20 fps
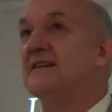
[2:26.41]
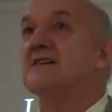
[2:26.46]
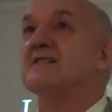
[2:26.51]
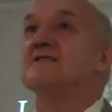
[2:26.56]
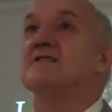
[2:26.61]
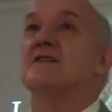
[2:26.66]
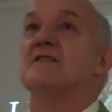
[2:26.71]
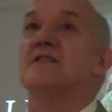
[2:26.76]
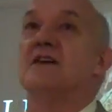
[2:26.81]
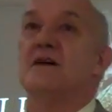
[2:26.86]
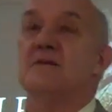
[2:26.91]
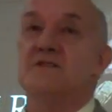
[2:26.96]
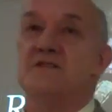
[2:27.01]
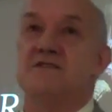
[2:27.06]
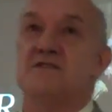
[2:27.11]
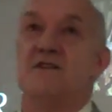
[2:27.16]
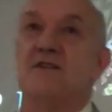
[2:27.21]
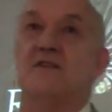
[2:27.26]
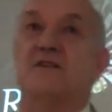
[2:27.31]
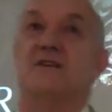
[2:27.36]
So there was
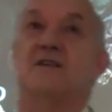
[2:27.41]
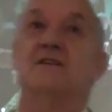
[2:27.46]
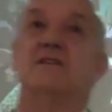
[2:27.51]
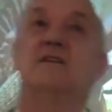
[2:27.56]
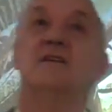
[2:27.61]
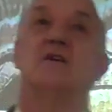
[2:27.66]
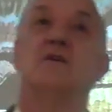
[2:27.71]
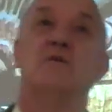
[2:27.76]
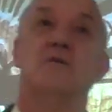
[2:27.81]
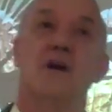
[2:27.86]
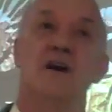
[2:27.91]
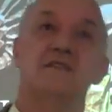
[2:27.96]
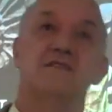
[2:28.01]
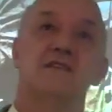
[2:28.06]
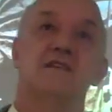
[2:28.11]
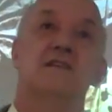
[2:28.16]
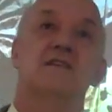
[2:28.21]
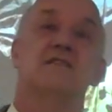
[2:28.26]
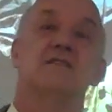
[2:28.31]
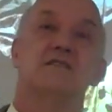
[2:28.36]
Tolkien writing